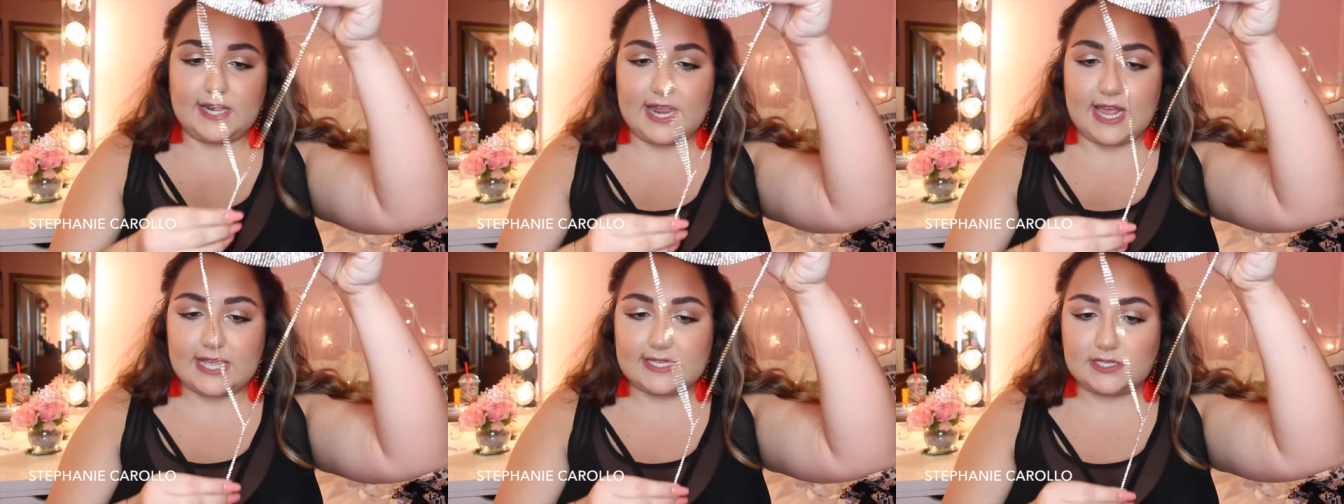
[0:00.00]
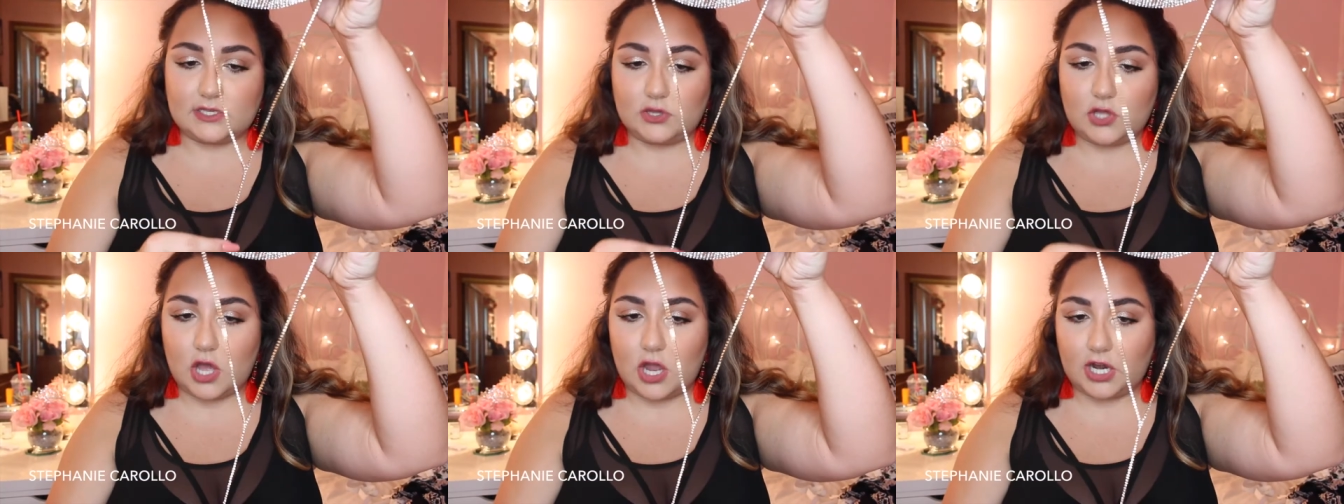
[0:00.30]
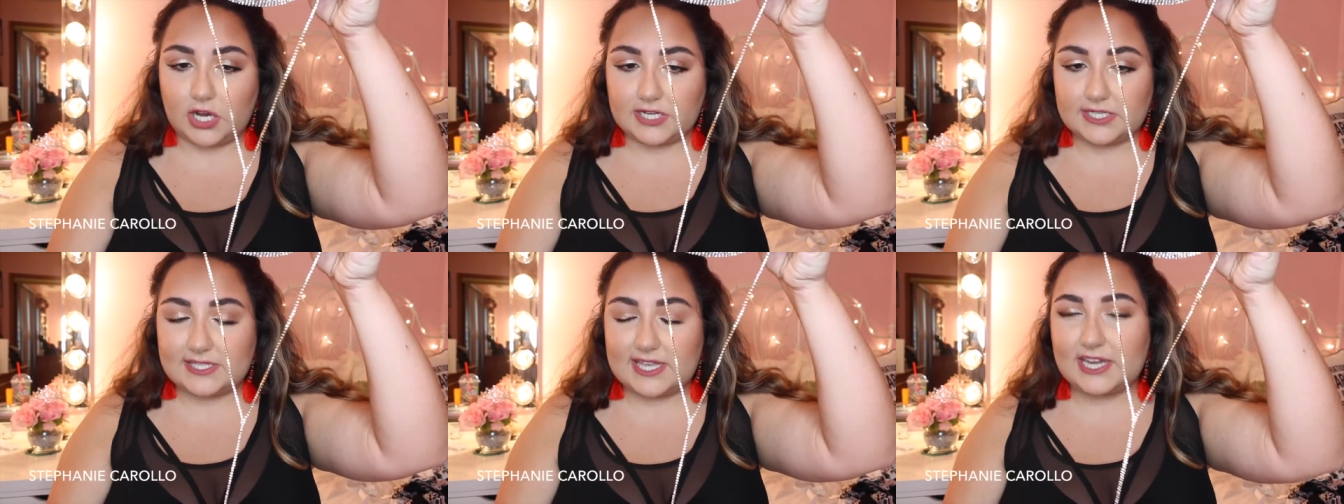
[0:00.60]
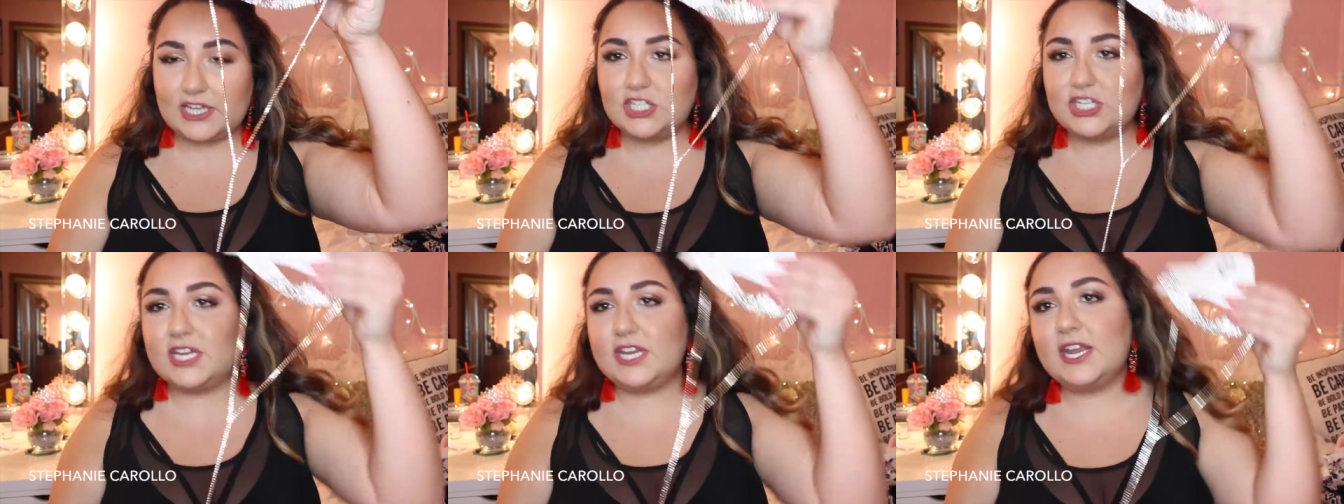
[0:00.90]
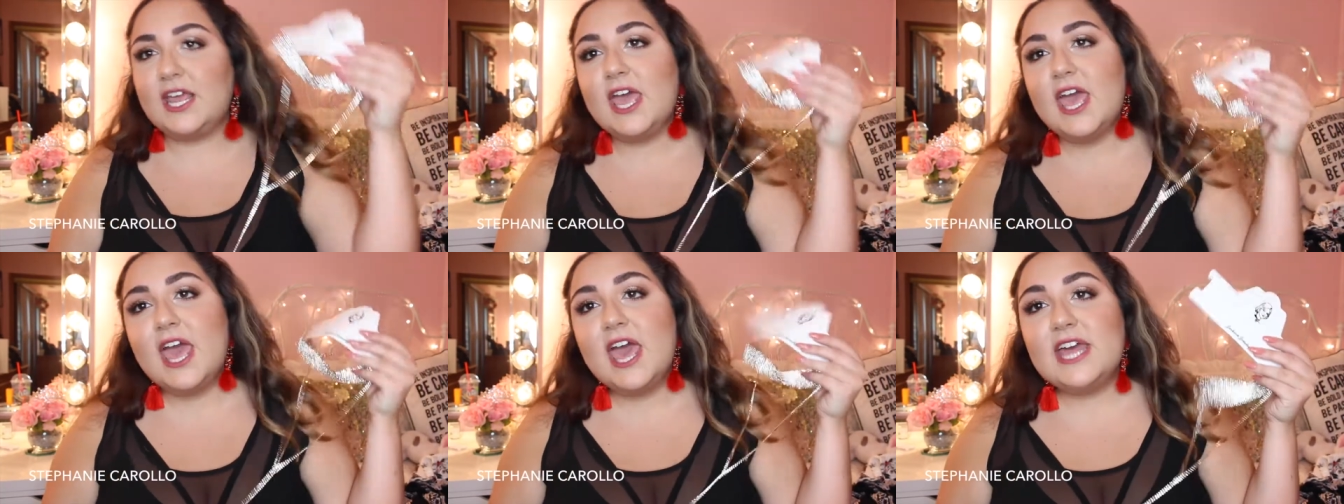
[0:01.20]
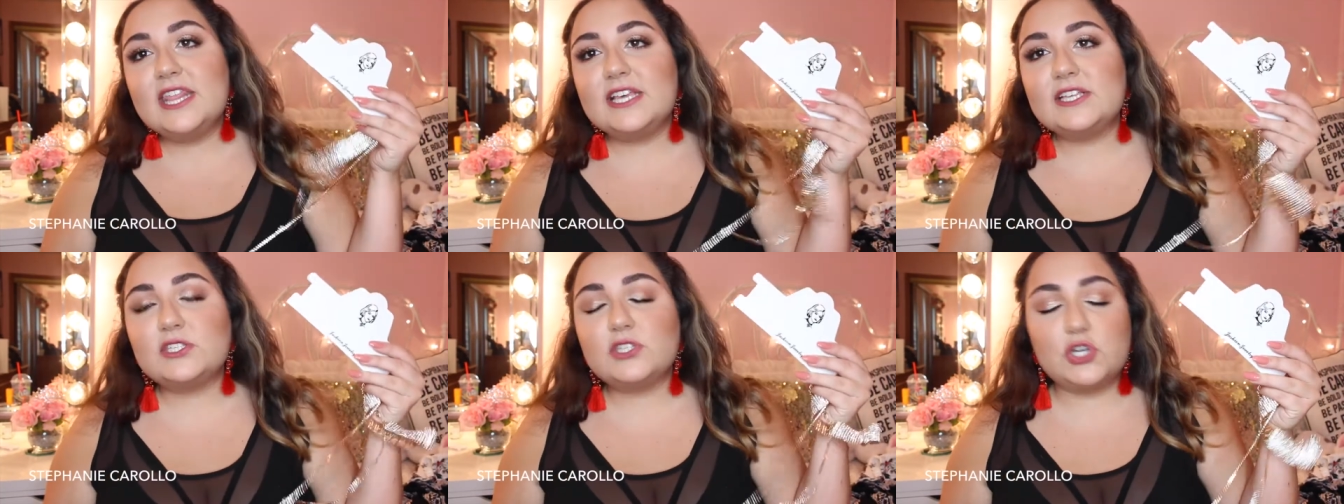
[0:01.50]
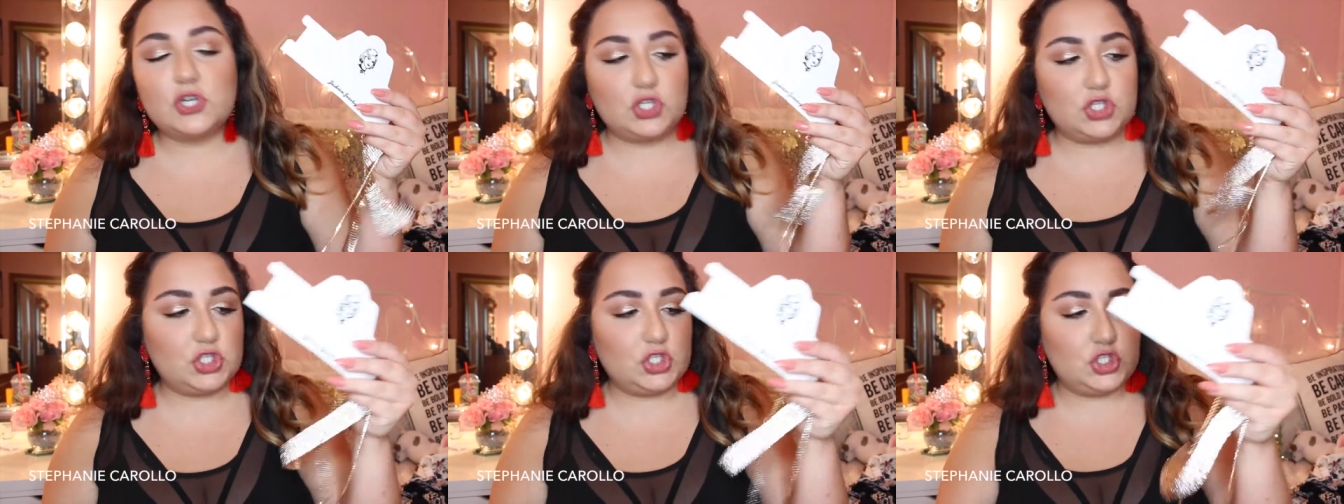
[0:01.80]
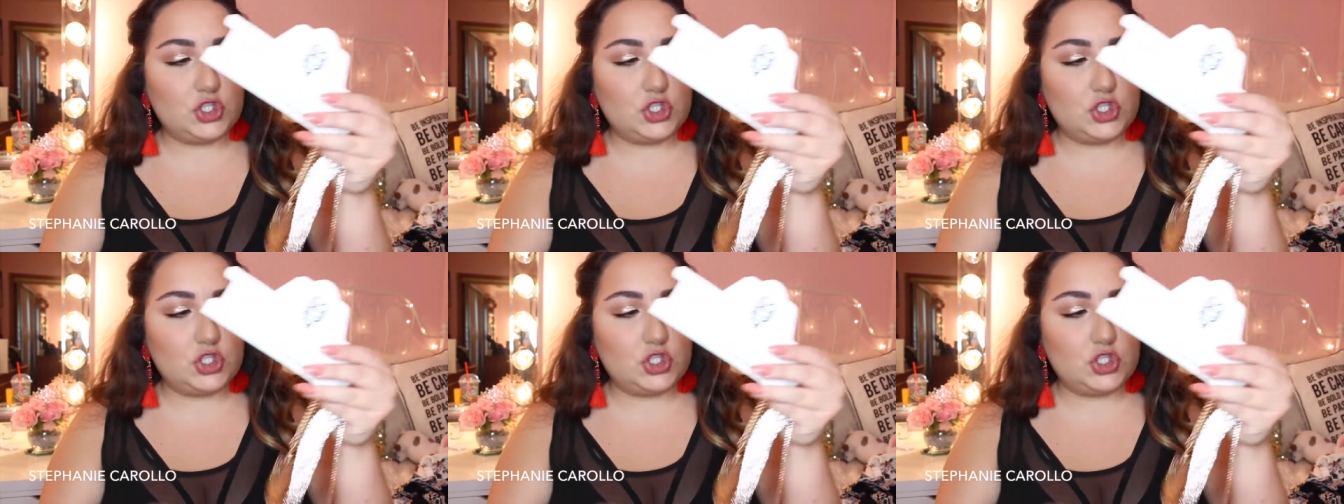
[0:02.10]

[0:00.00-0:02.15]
then it has a longer section. This looks